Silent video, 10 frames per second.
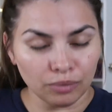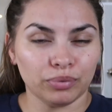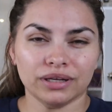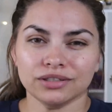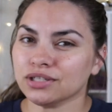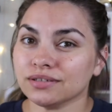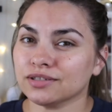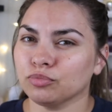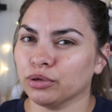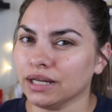but it just
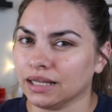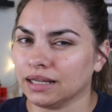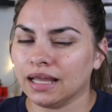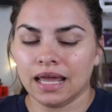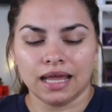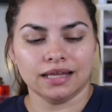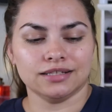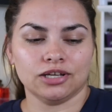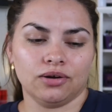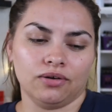looks so pretty.
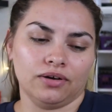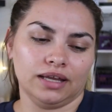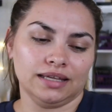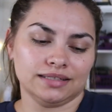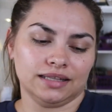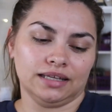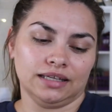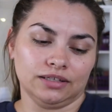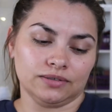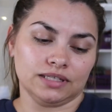And so he said that
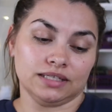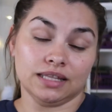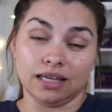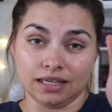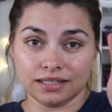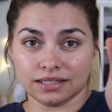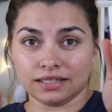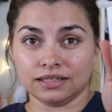he uses this,